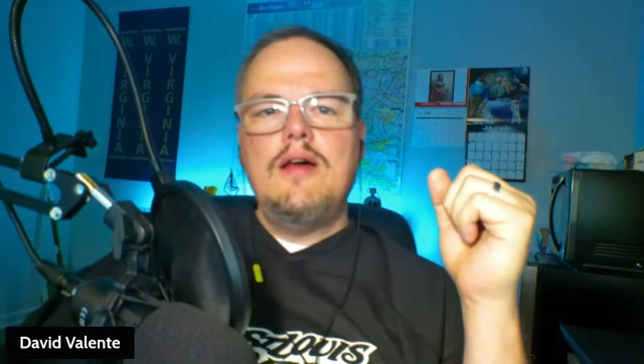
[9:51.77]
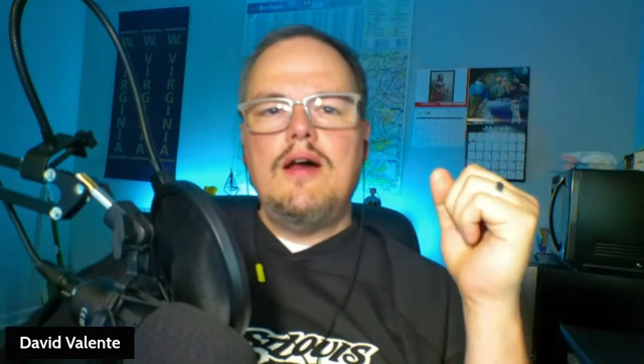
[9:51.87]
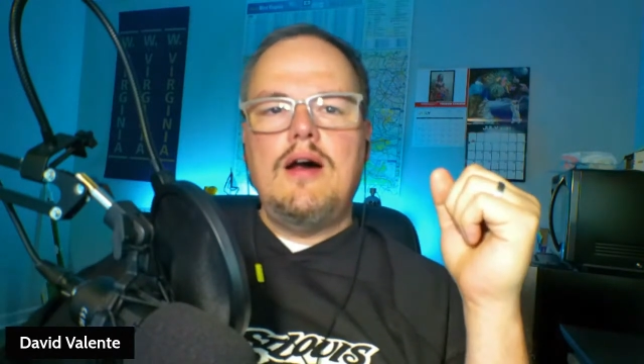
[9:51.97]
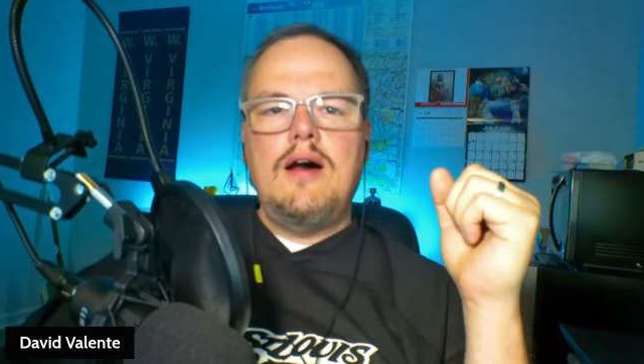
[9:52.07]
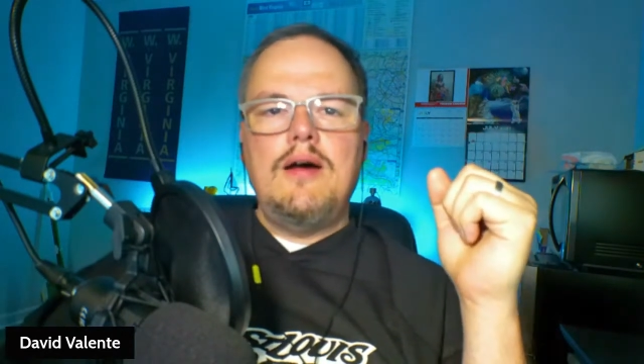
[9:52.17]

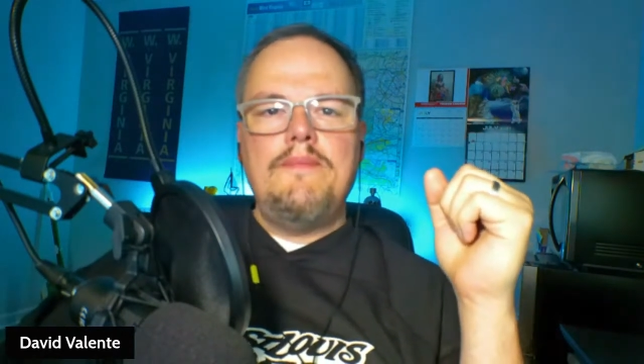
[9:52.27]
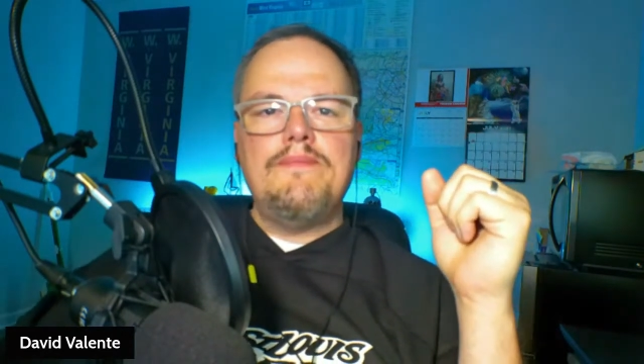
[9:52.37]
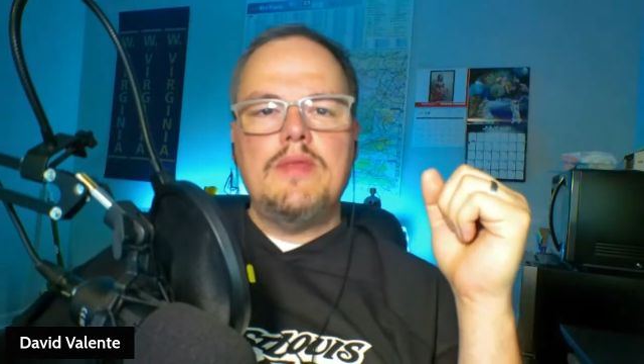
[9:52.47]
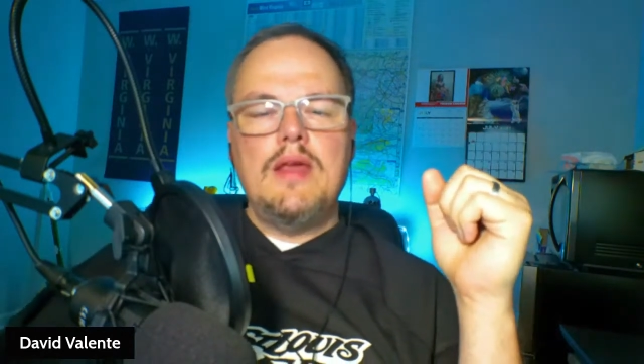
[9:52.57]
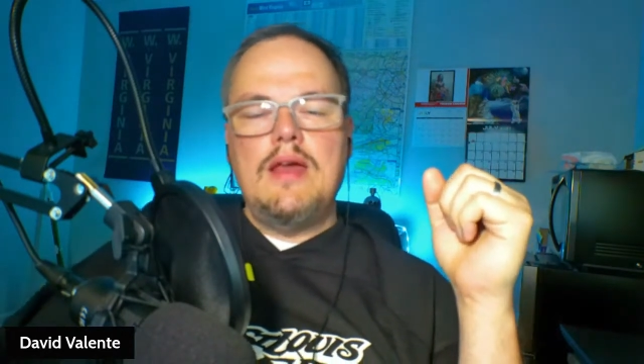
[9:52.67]

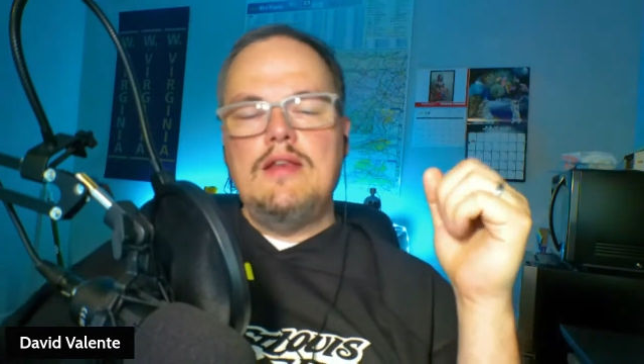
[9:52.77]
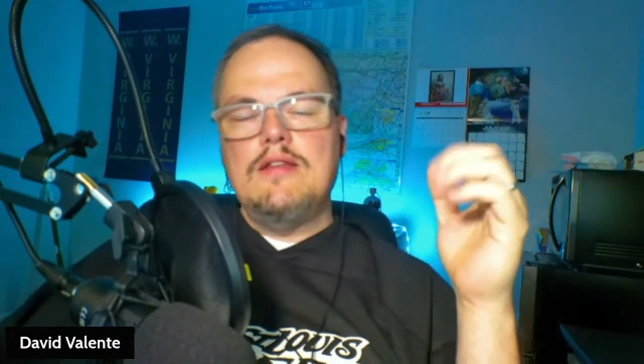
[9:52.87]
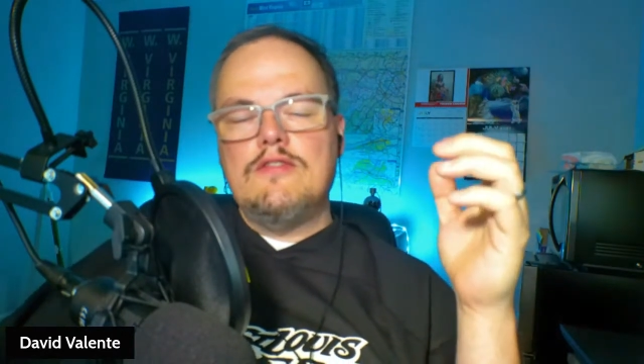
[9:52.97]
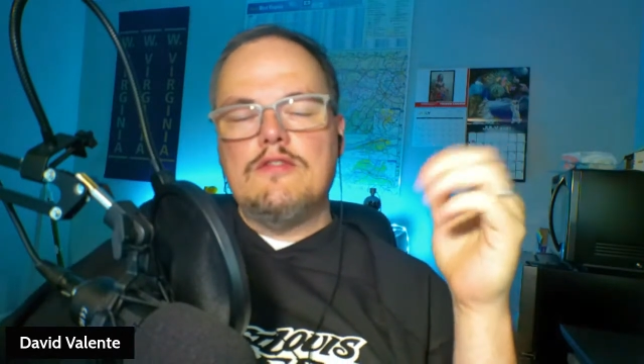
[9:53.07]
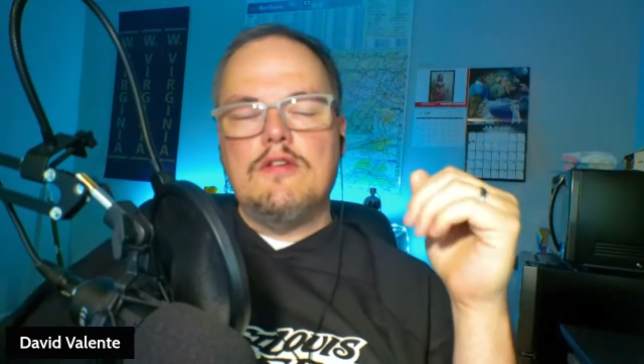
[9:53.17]
Yeah, he
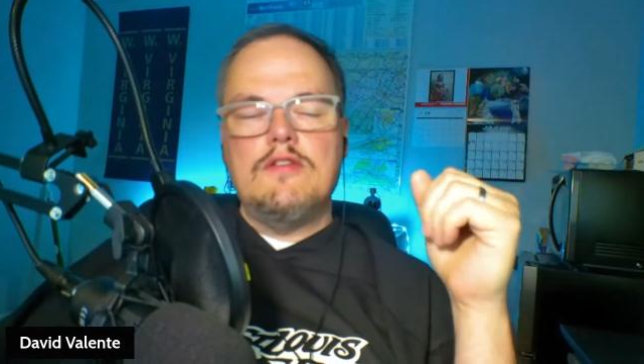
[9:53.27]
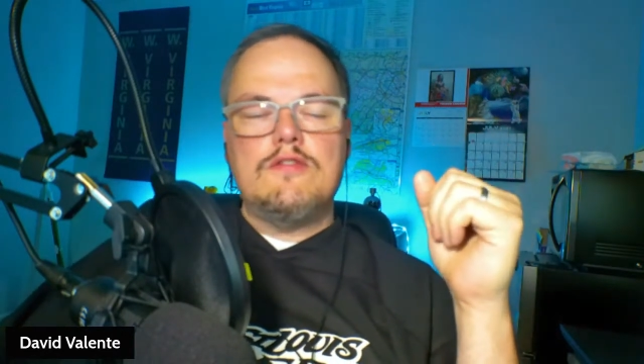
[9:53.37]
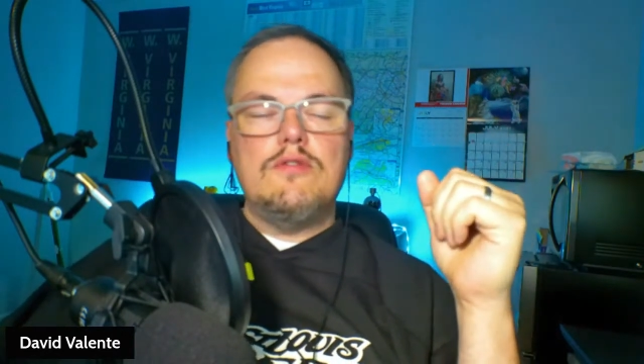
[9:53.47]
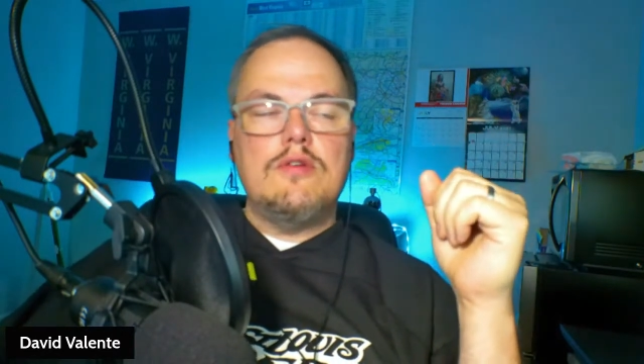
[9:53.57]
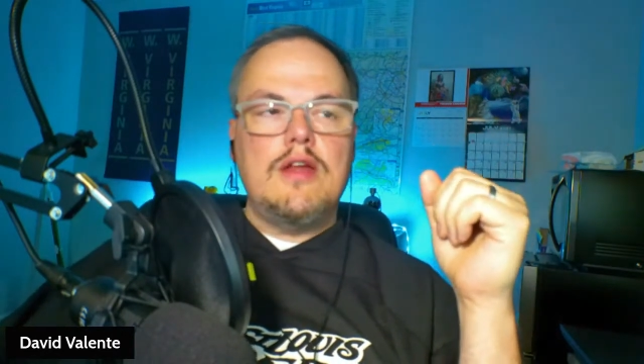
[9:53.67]
did
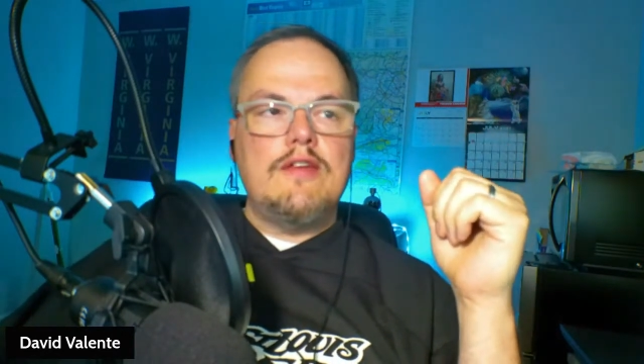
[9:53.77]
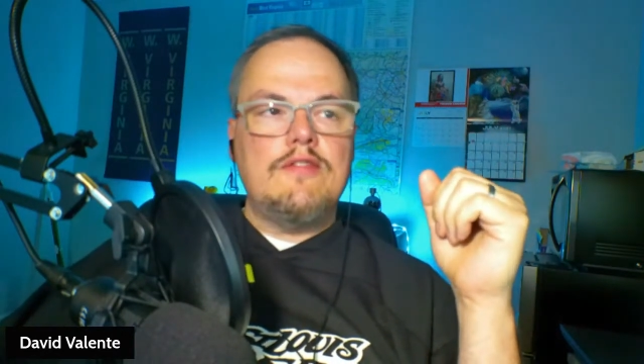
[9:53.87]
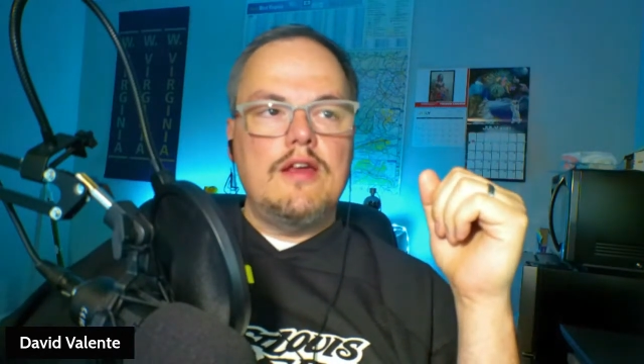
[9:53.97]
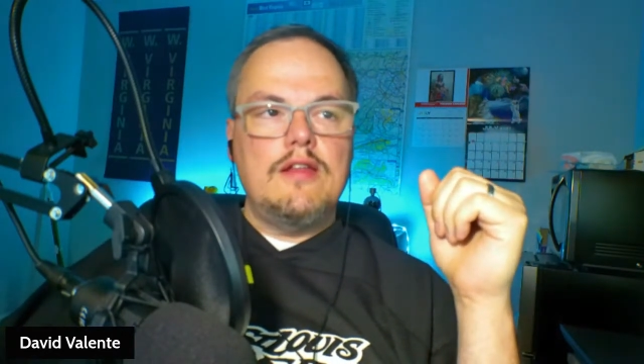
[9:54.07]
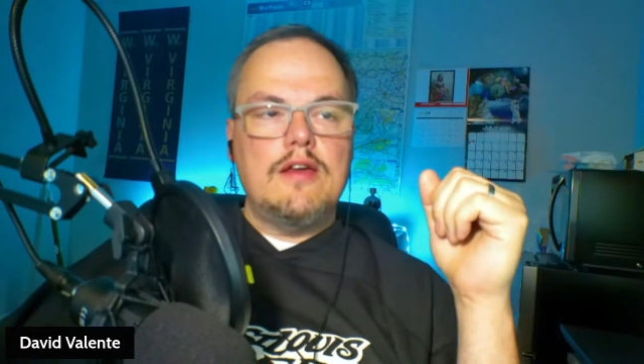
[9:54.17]
score last
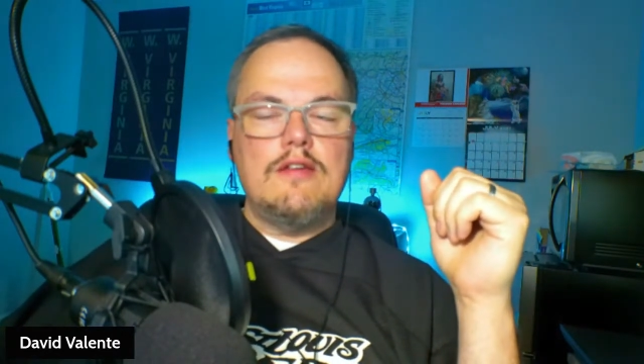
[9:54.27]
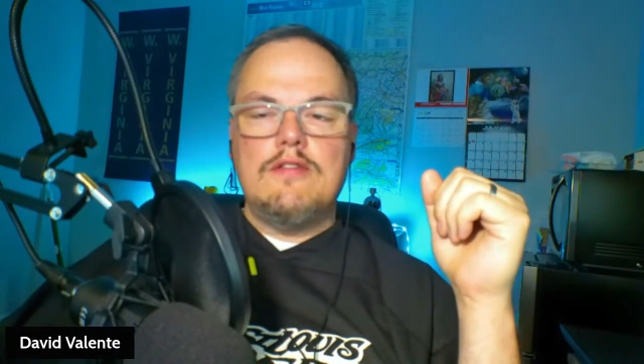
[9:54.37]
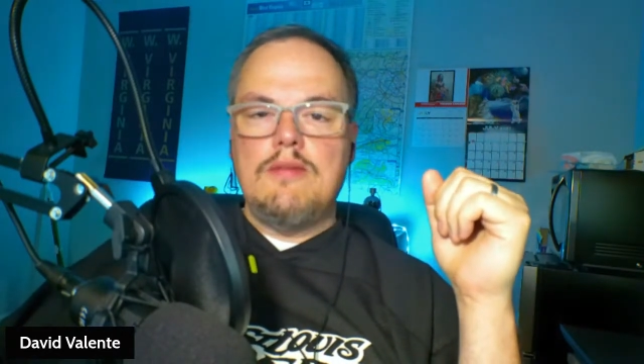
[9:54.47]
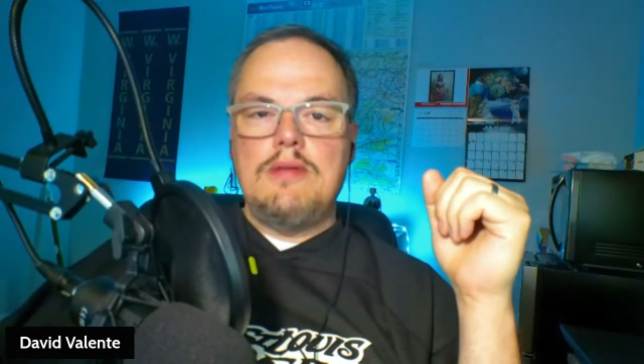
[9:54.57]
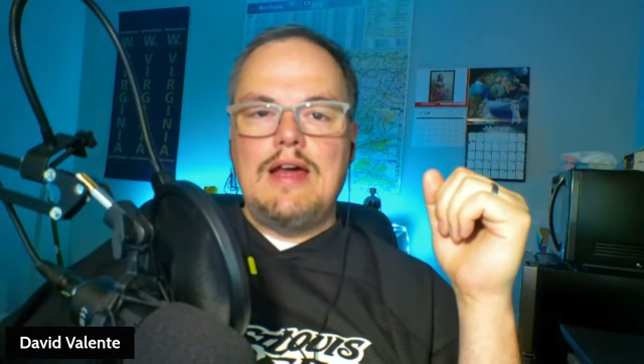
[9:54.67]
night, like I
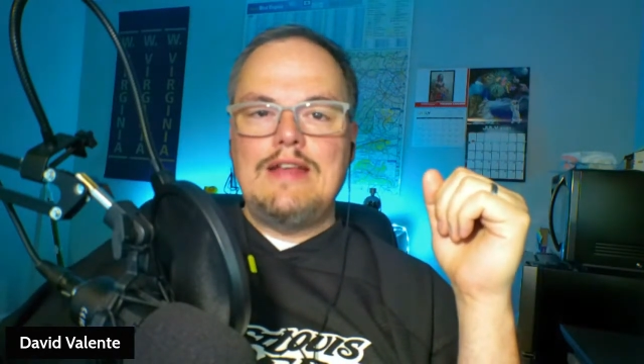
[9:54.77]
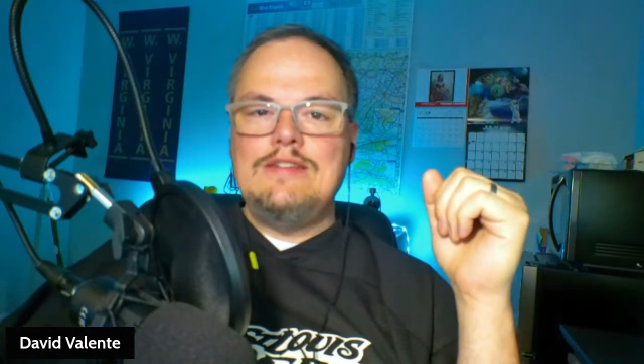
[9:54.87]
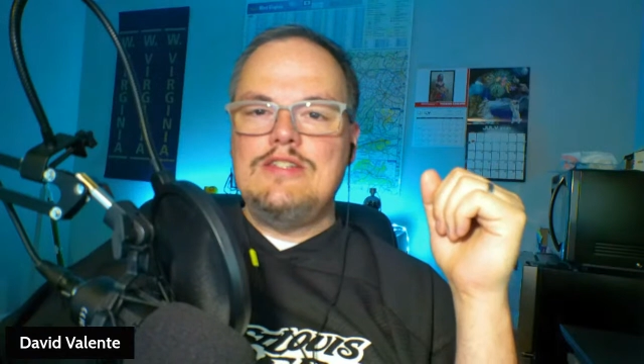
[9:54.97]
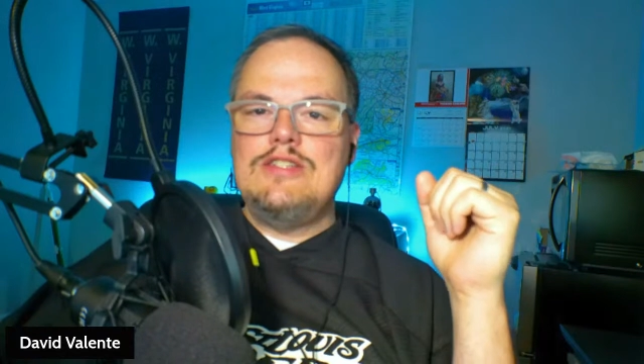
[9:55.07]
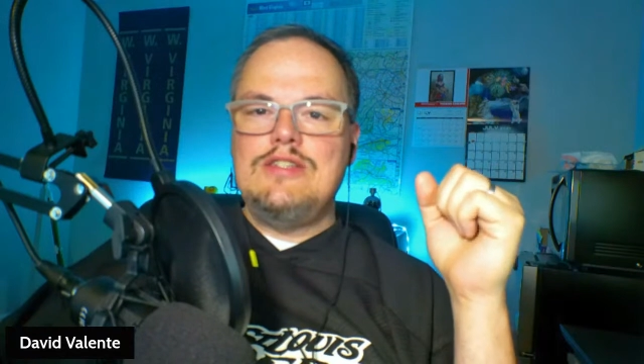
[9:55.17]
said, but I
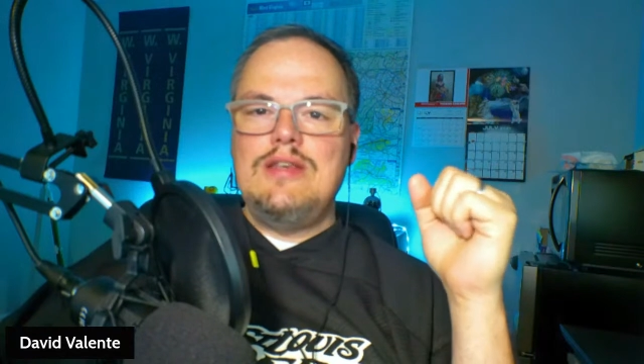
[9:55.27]
just,